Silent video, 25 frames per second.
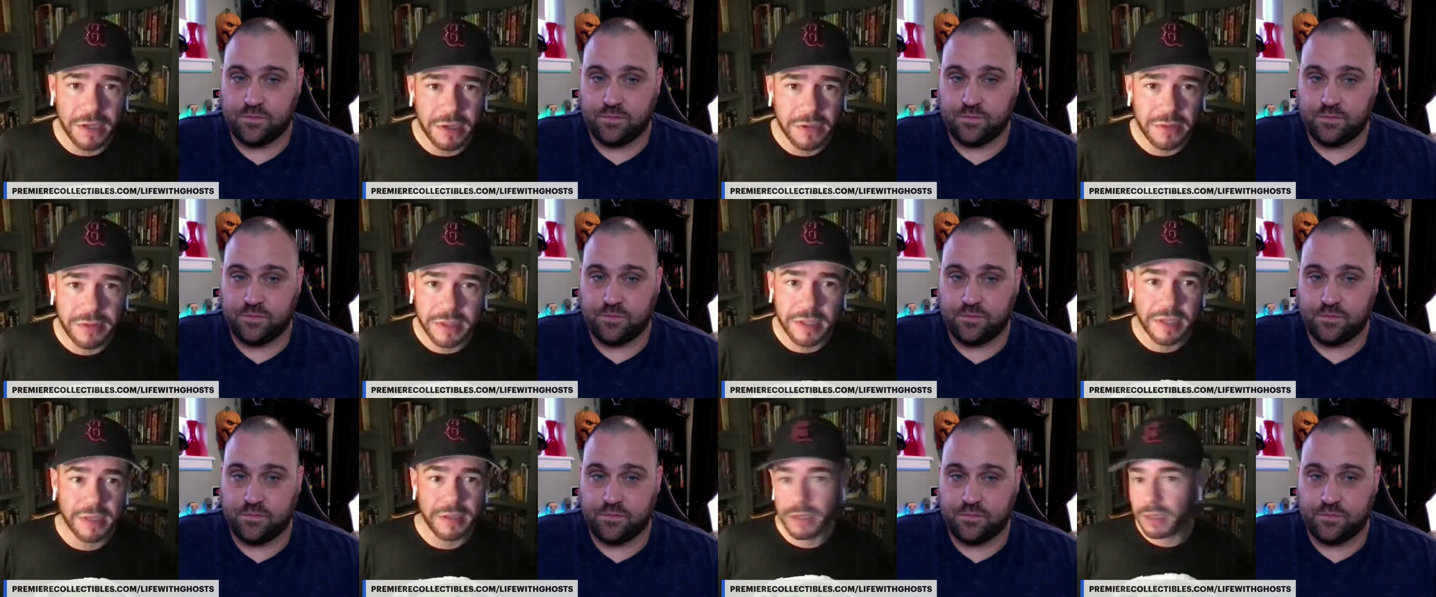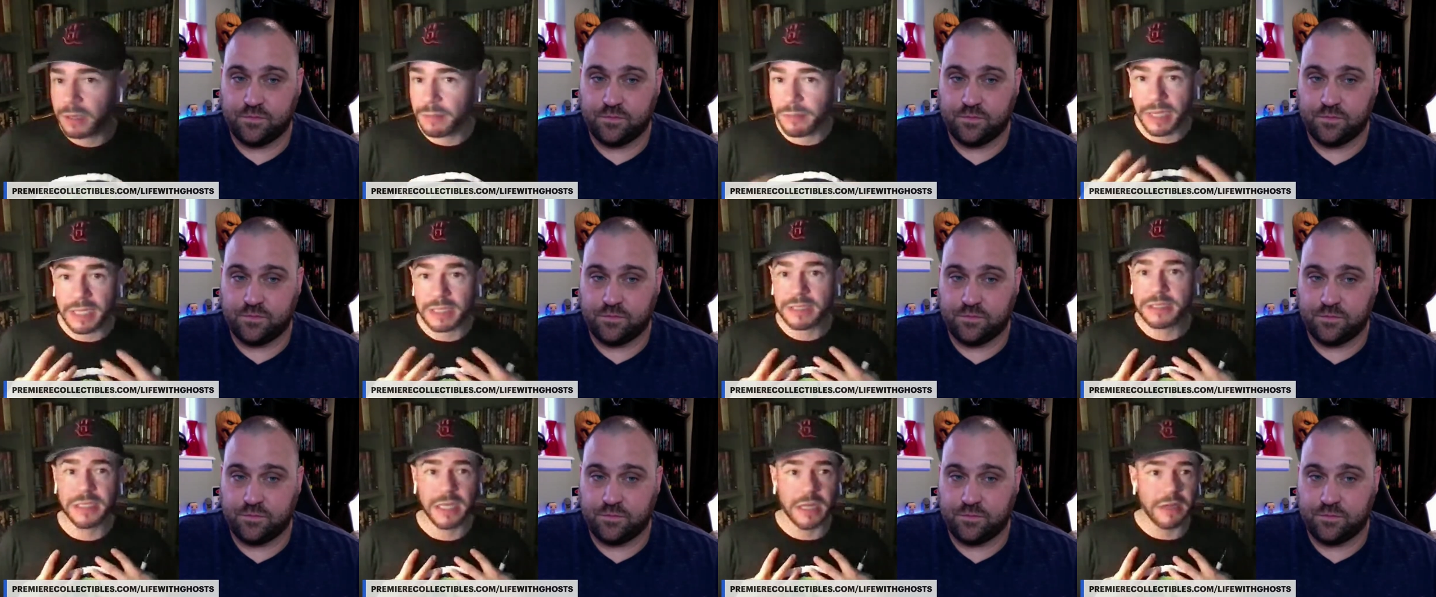Speaker 1: you know, and
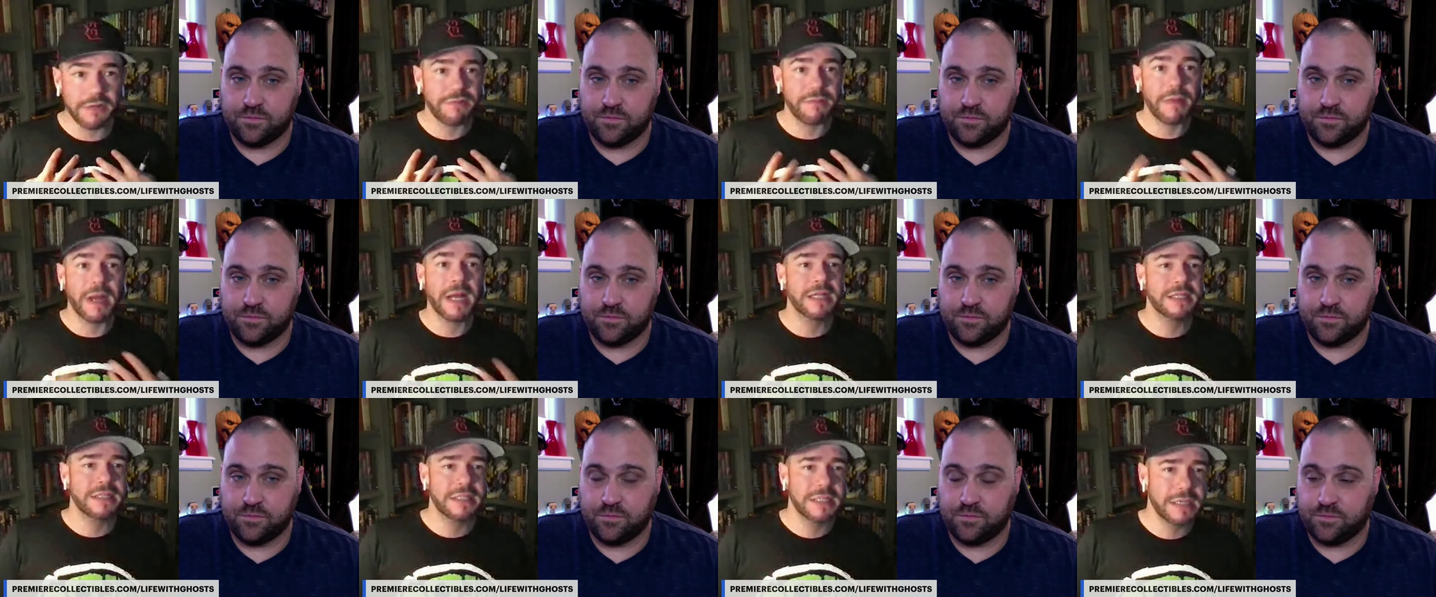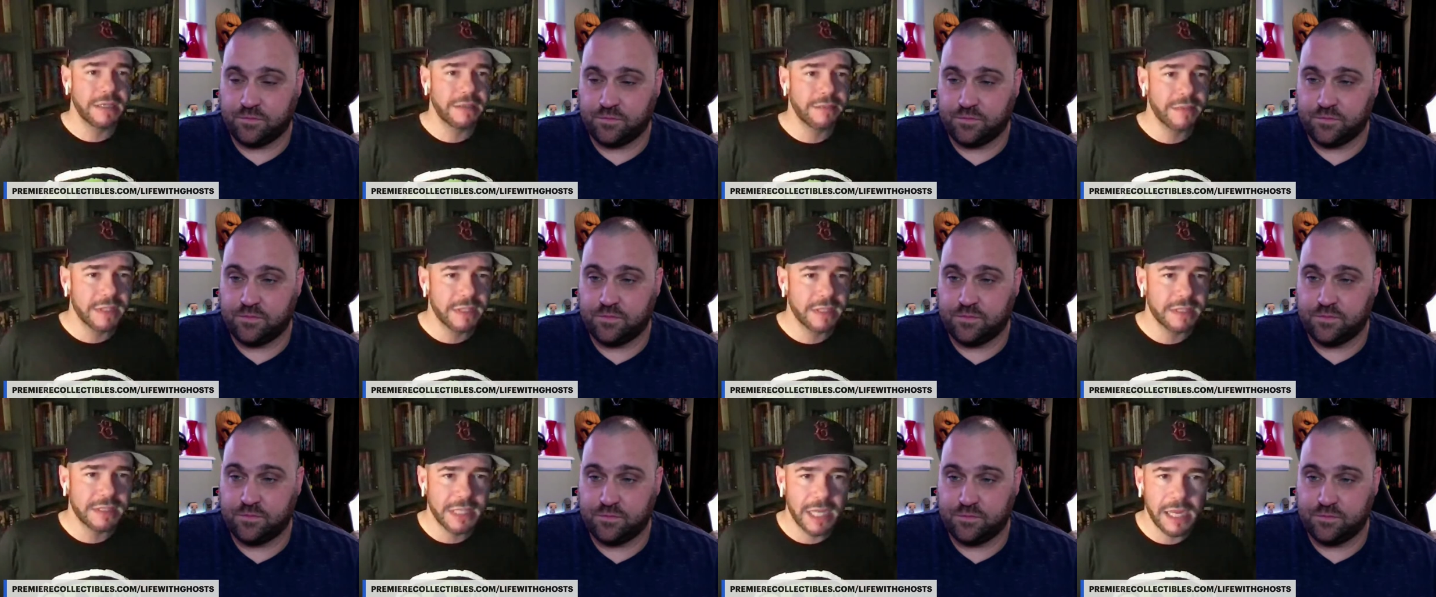and myself, my
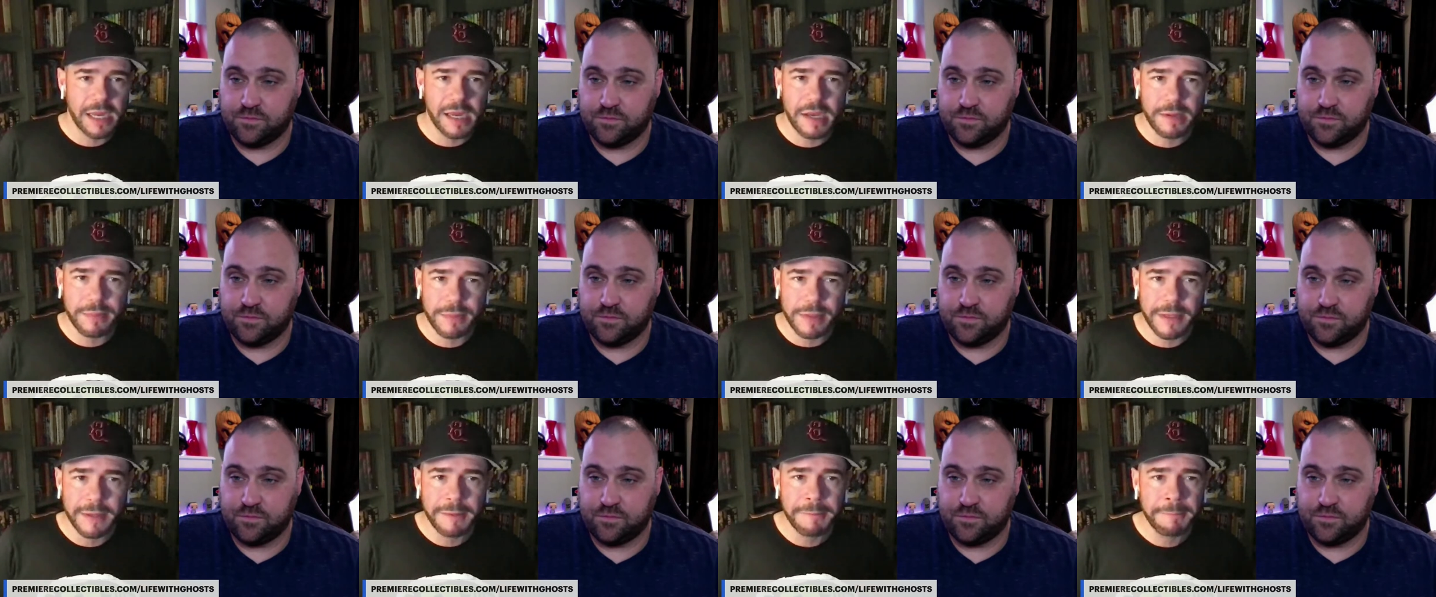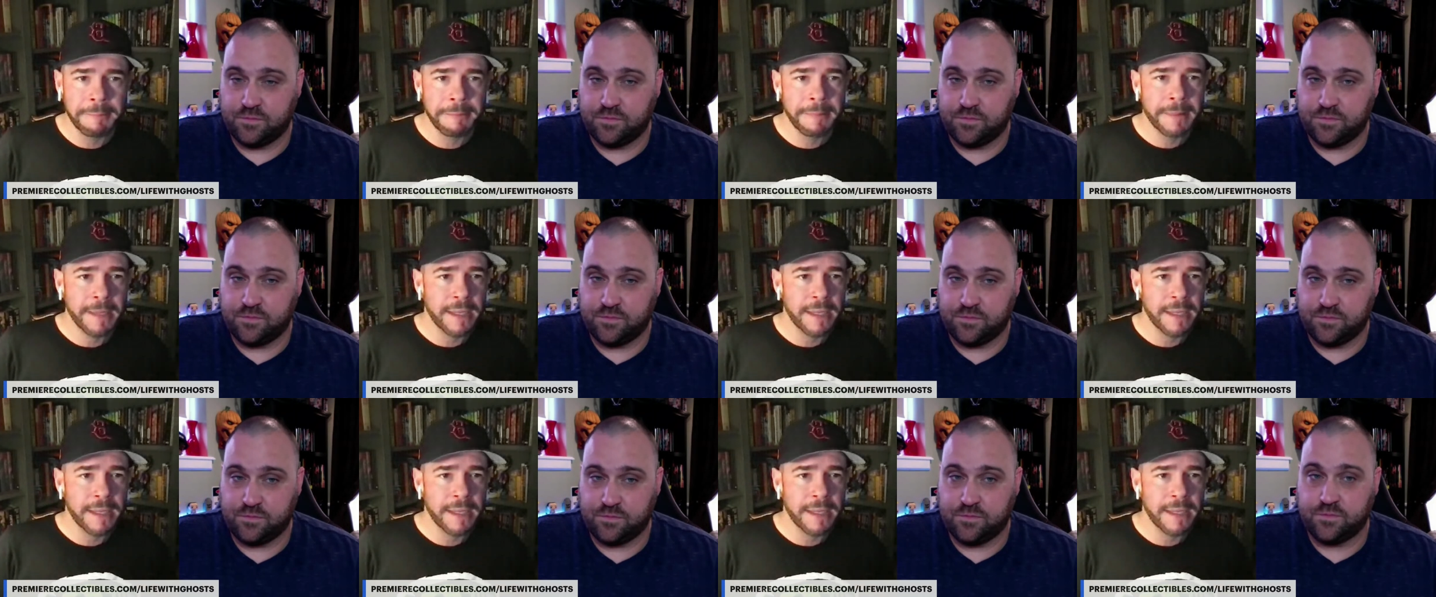team at the time, and
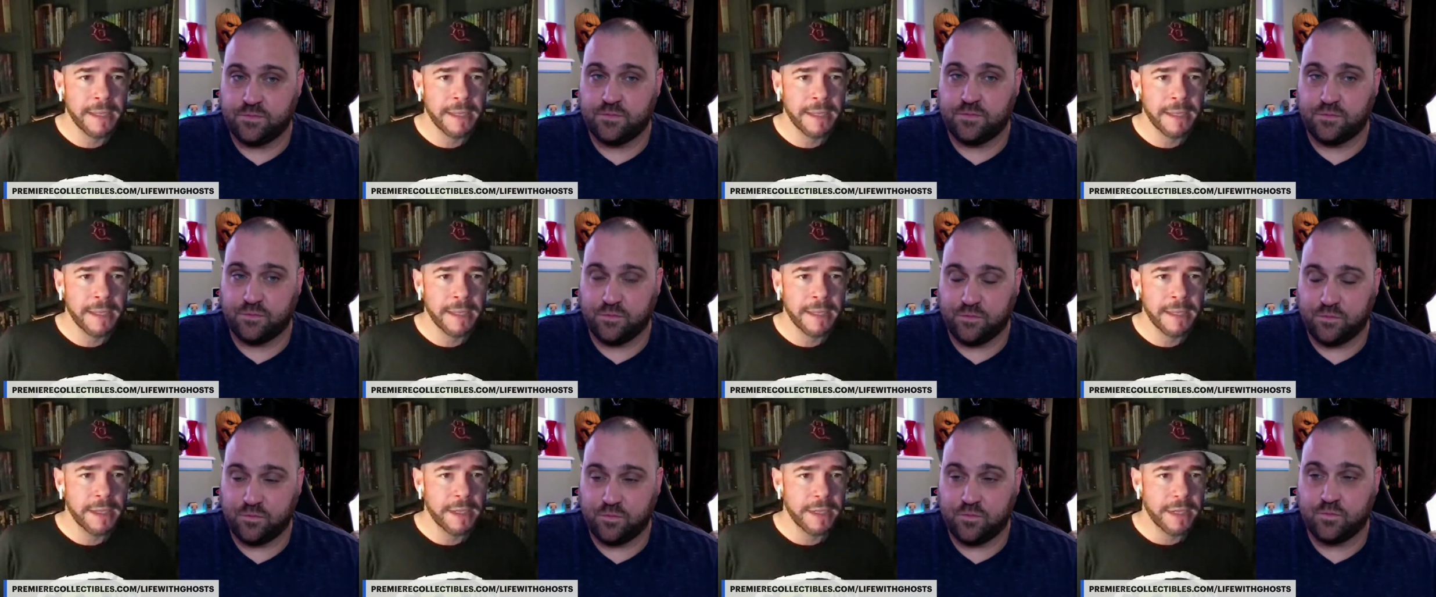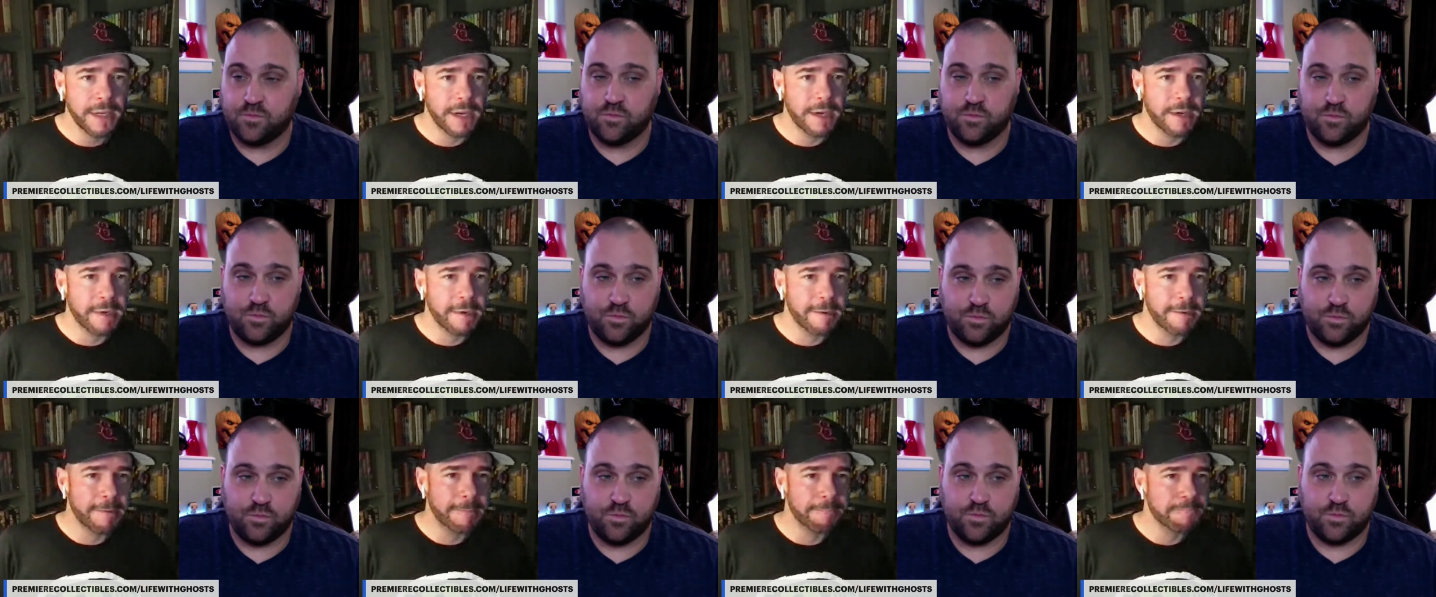
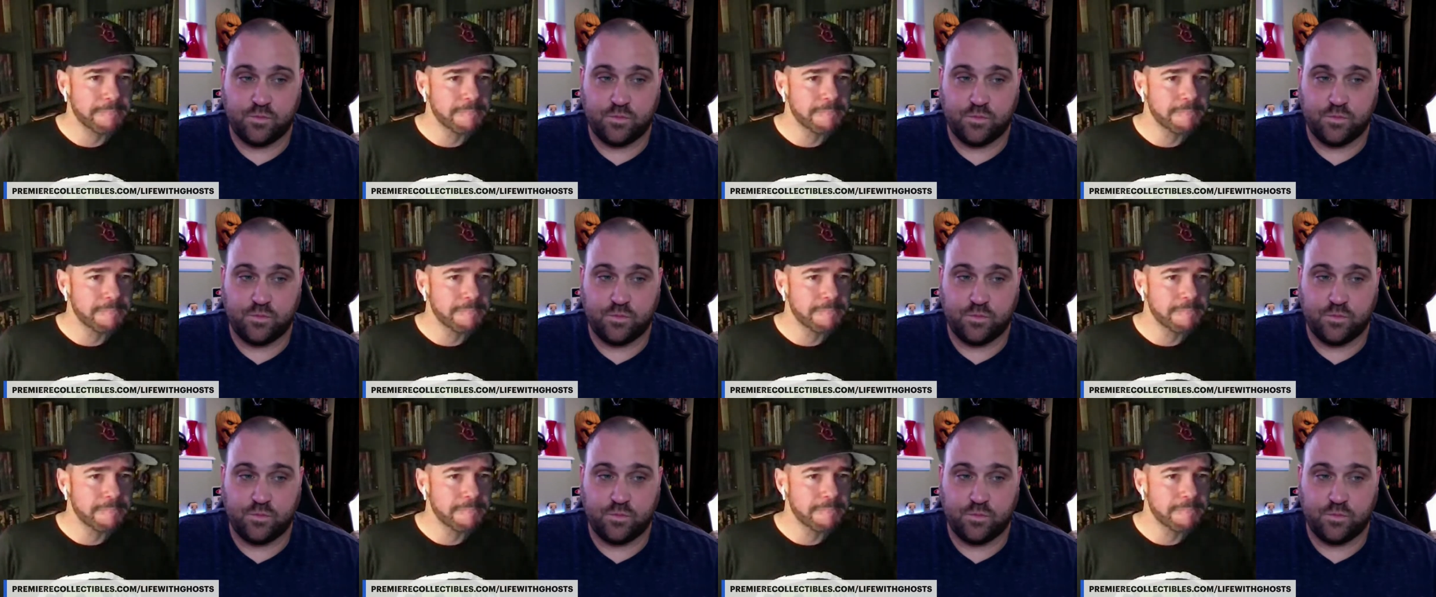um,